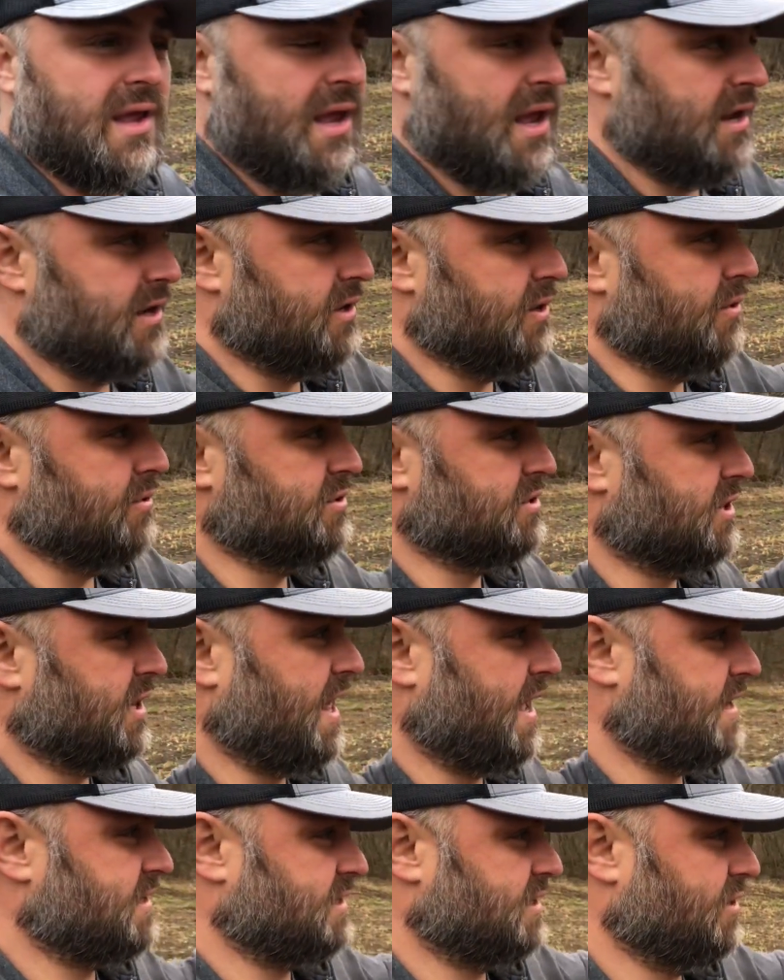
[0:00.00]

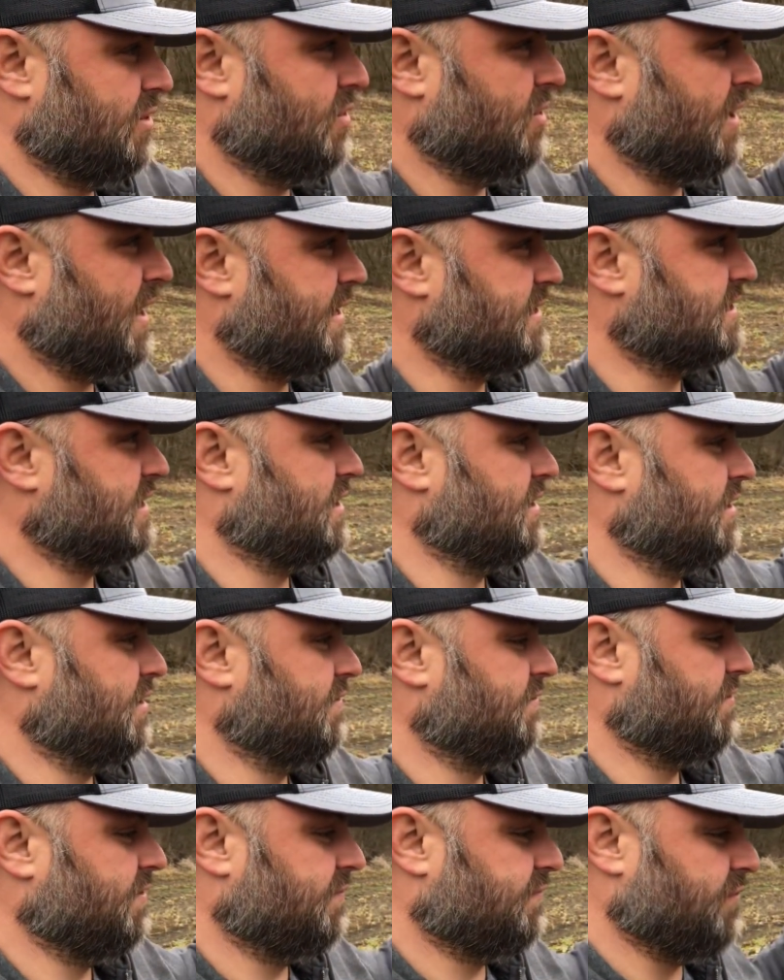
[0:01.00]
utilizing
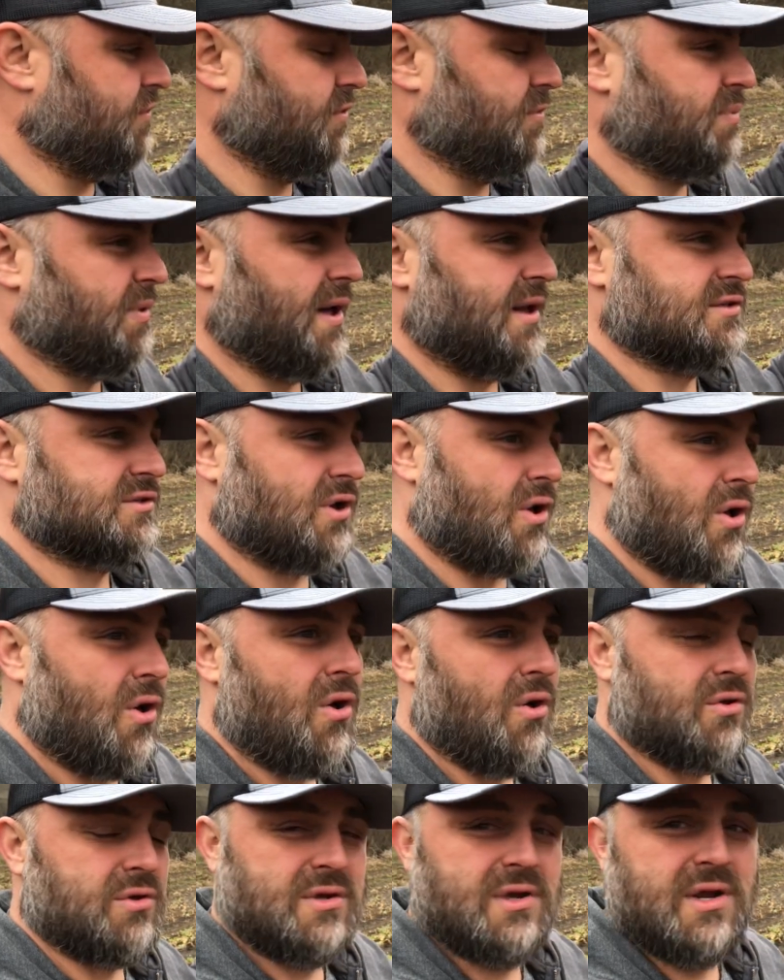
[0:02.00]
the food plots
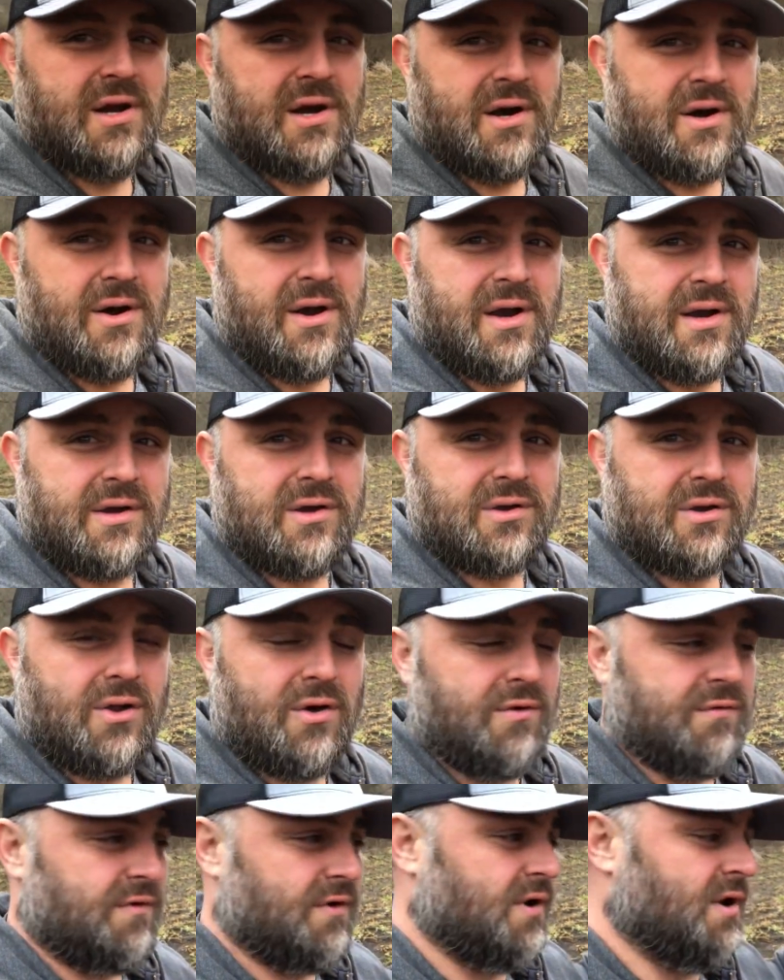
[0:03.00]
all year in
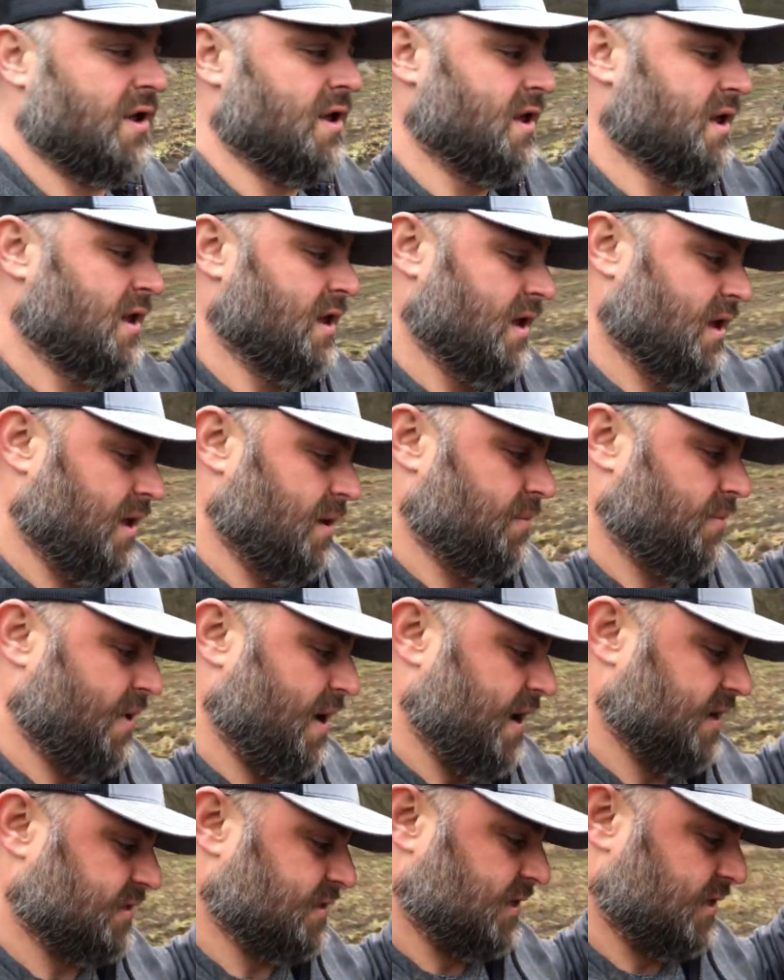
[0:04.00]
clover, in
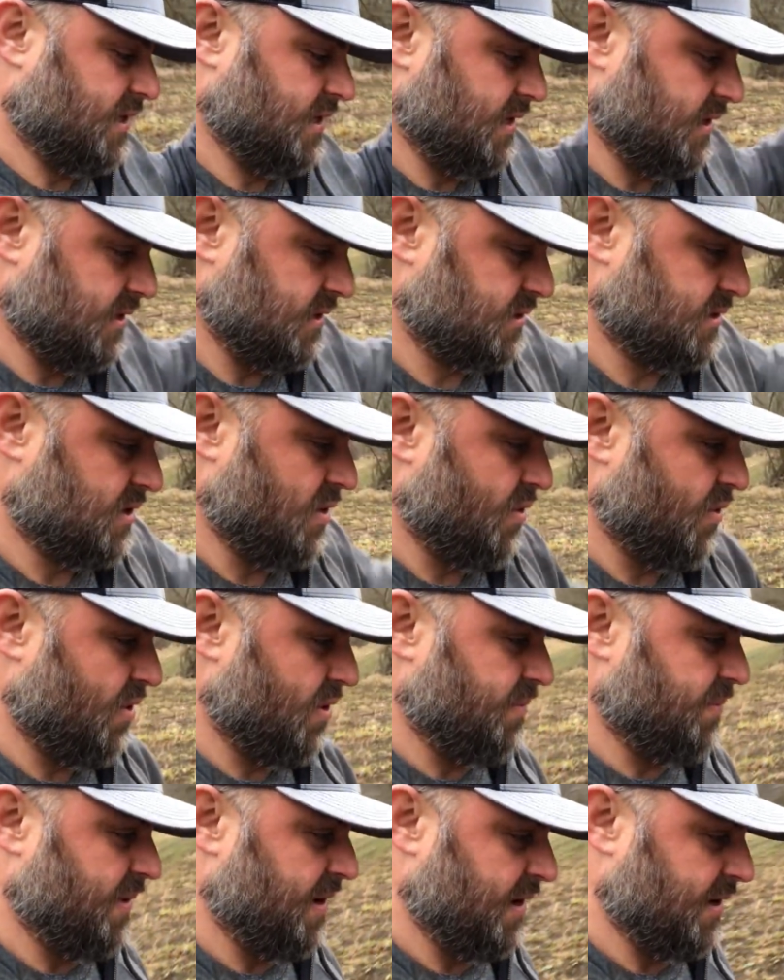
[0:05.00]
brassicas, corn,
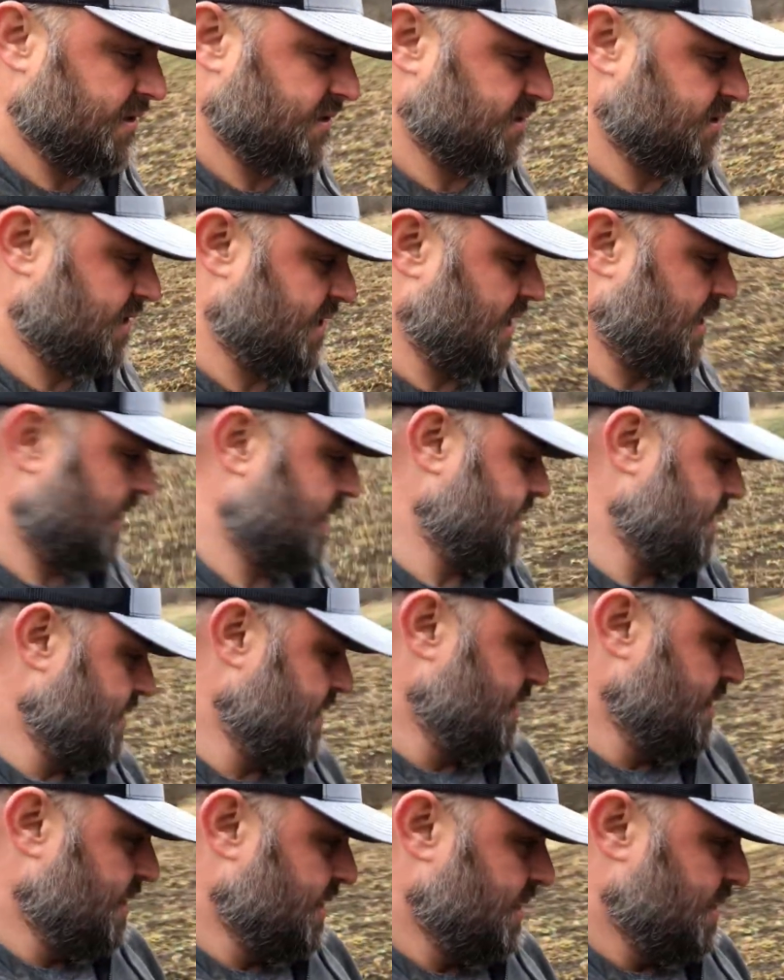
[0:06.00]
beans.
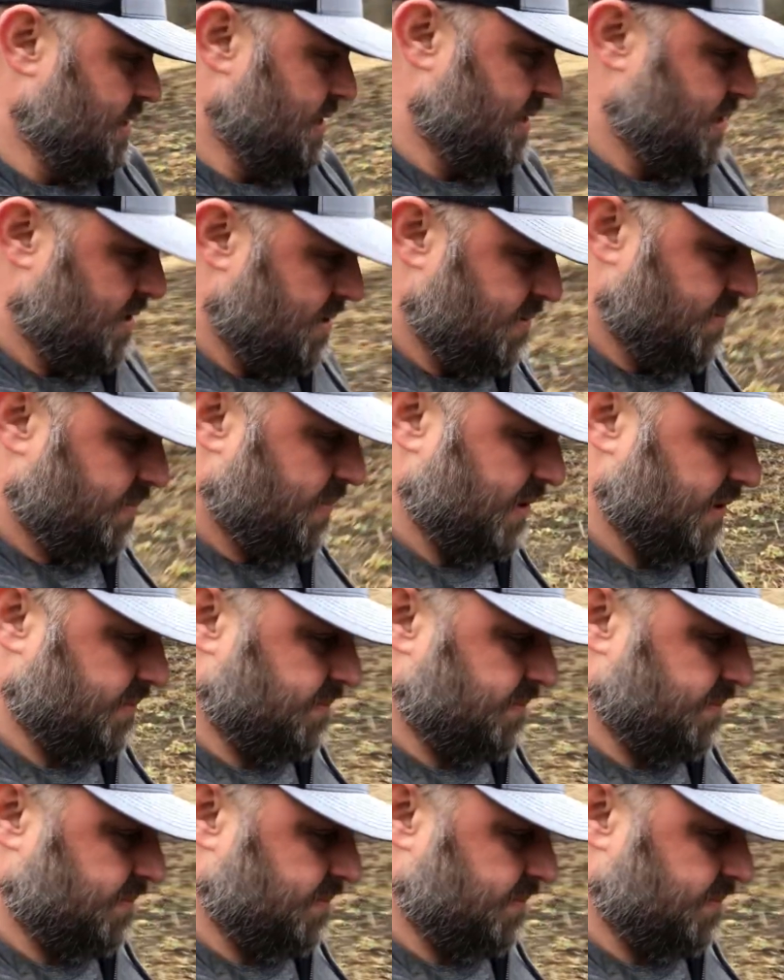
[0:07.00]
But